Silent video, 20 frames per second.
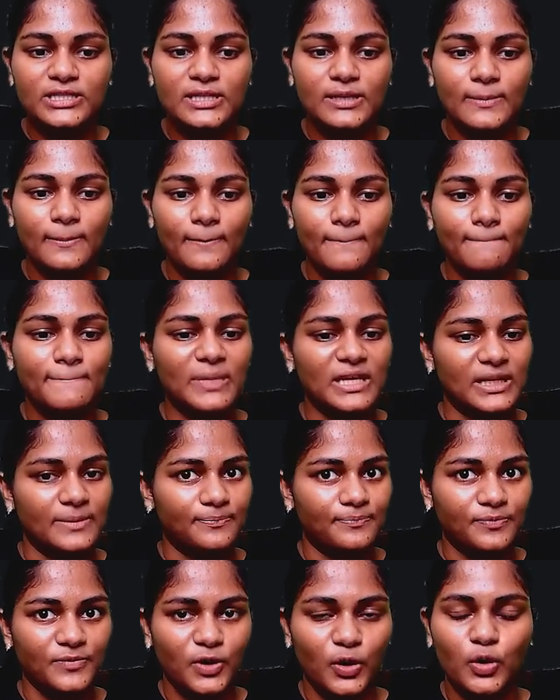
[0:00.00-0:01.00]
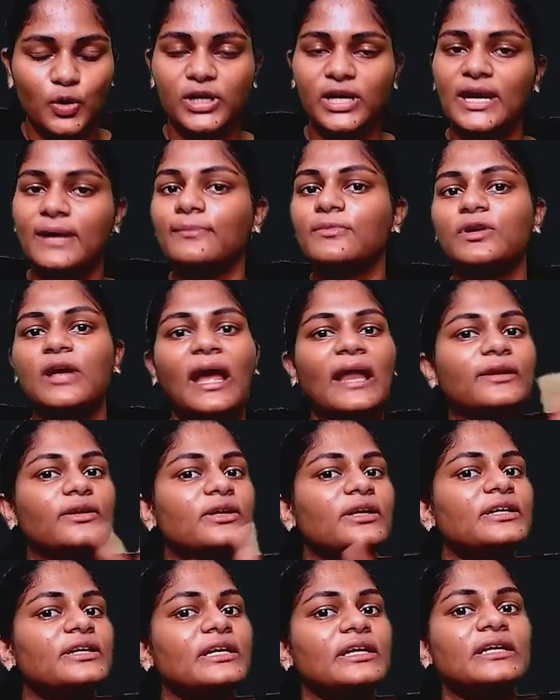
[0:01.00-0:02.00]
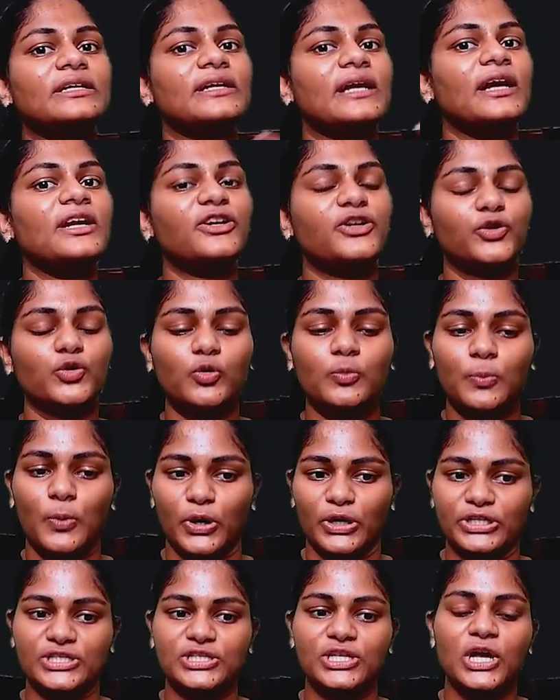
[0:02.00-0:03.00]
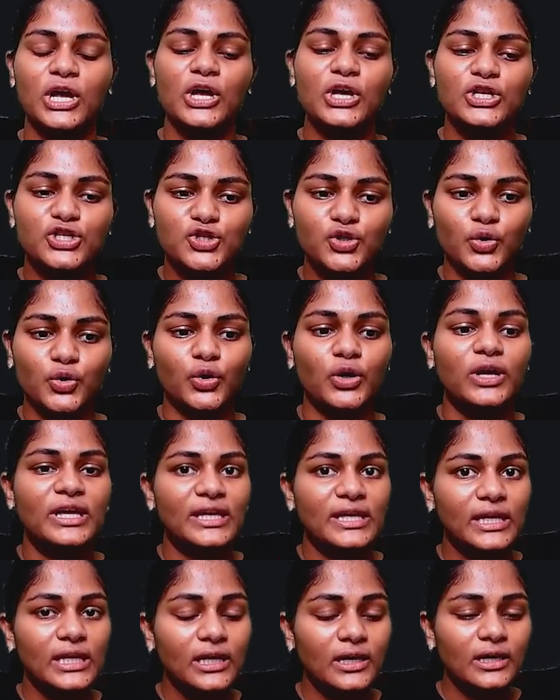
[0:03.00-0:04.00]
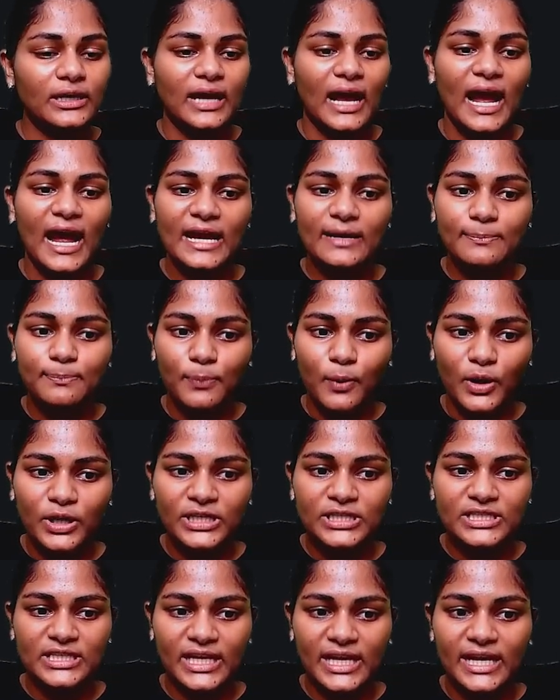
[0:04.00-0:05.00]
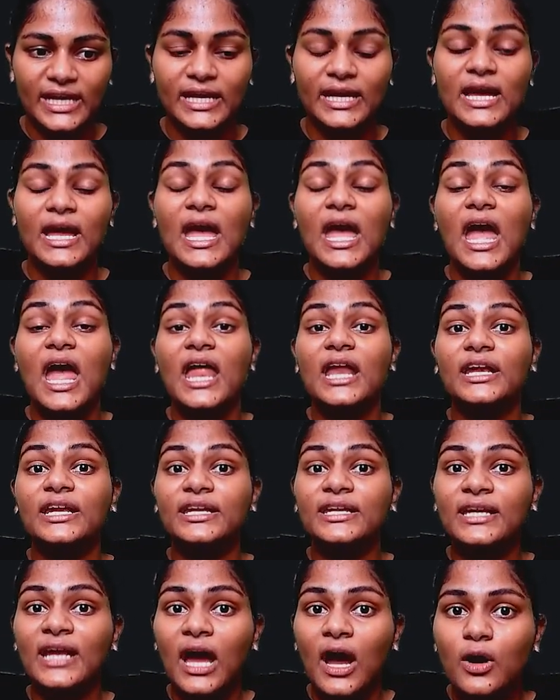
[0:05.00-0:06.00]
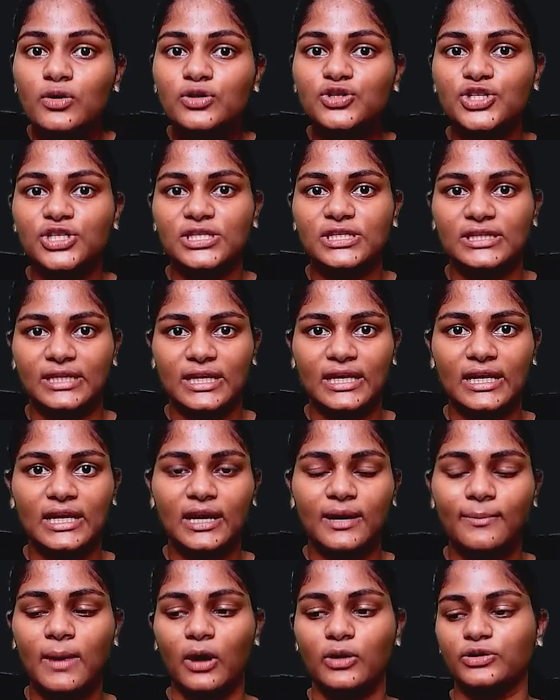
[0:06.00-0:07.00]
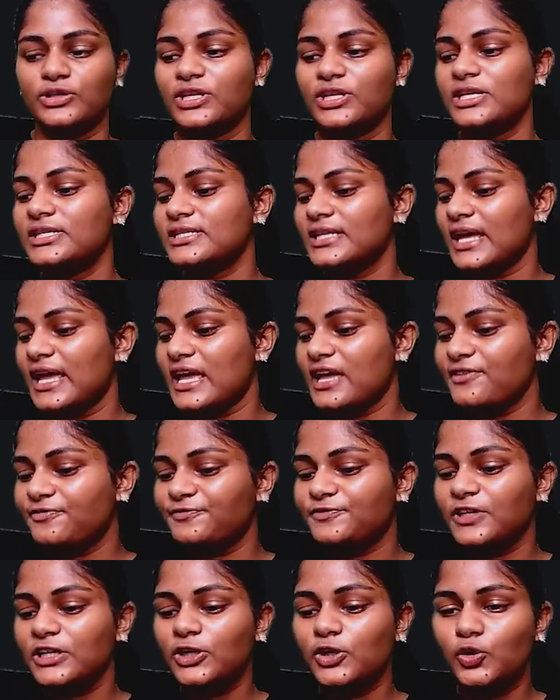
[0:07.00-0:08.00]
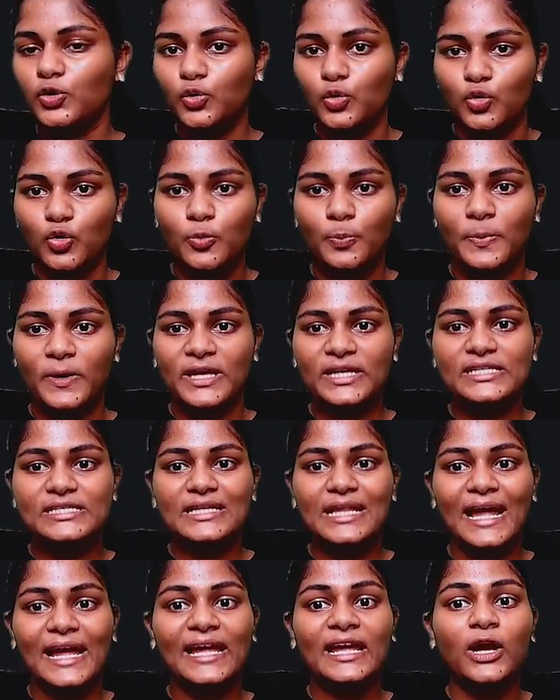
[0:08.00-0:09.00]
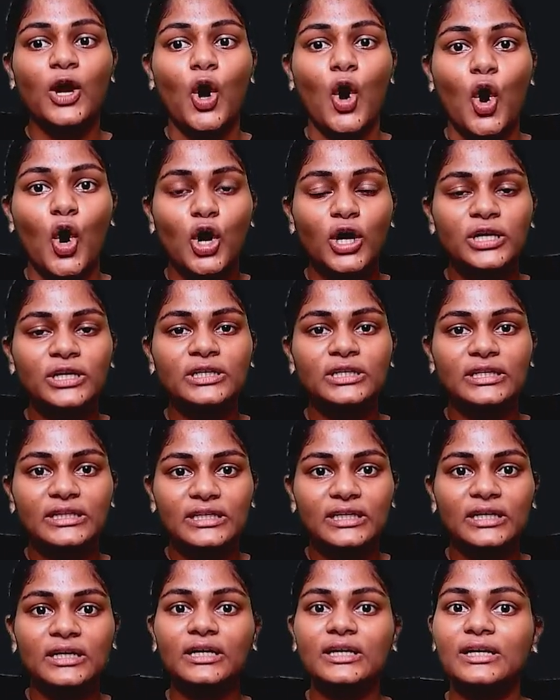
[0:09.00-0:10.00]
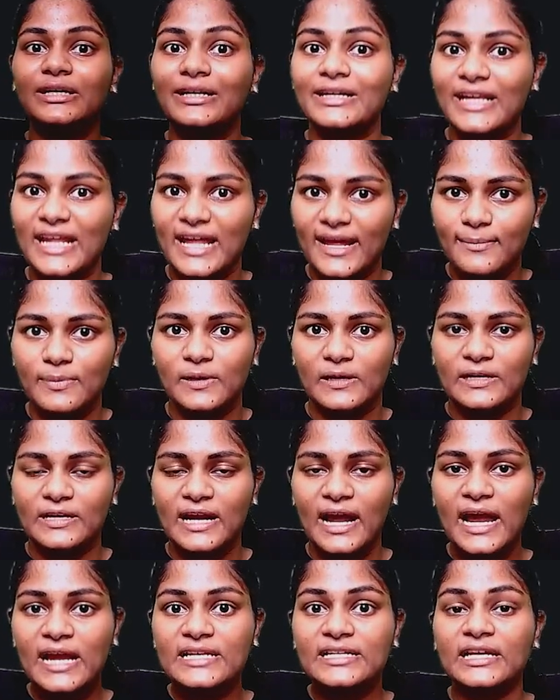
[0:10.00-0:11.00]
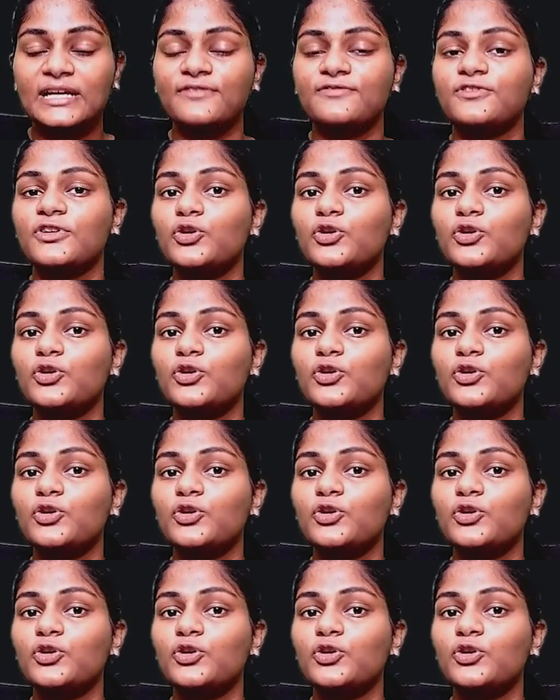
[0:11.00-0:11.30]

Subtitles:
B. Okay, I'm calculating it at 2 points. So here at point A, now just think about this. If the loop is lying on the table, right? If the loop